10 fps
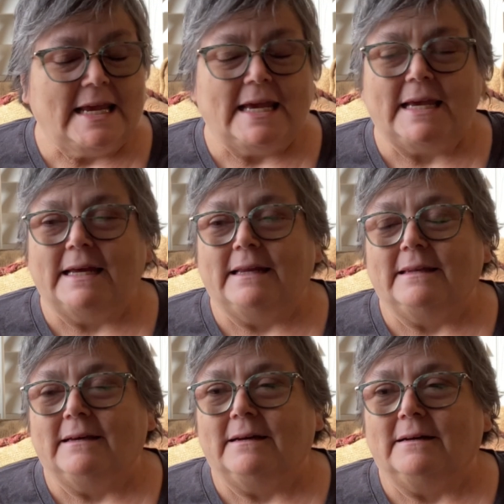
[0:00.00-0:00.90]

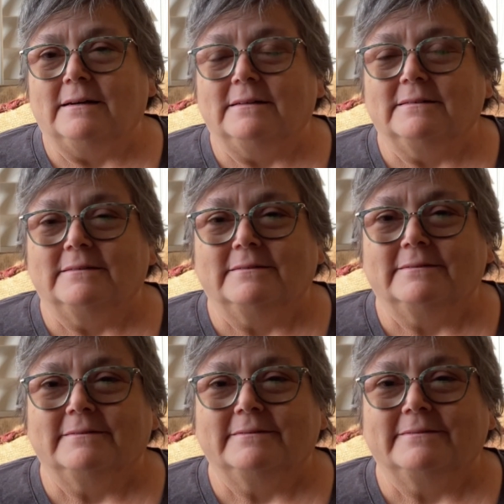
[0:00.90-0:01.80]
And uh,
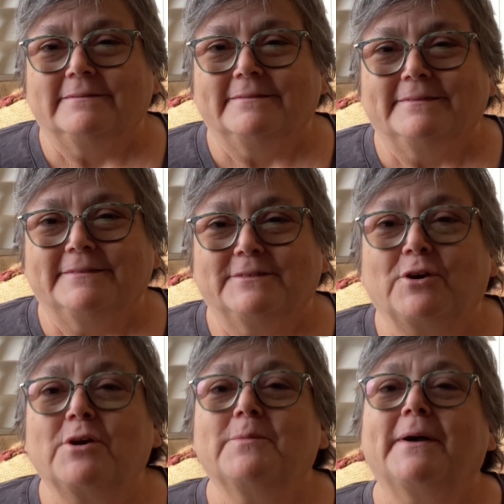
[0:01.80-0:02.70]

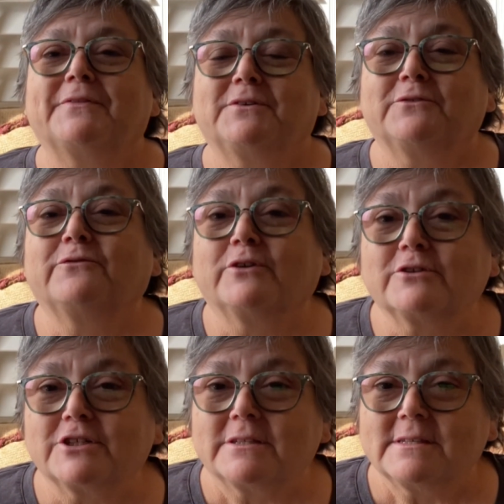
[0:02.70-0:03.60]
sorry about the
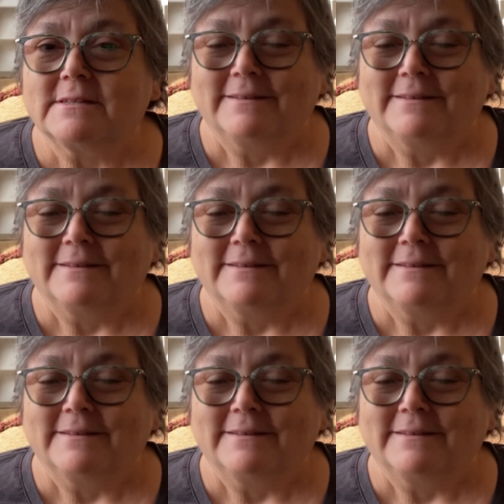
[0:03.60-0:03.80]
divergence.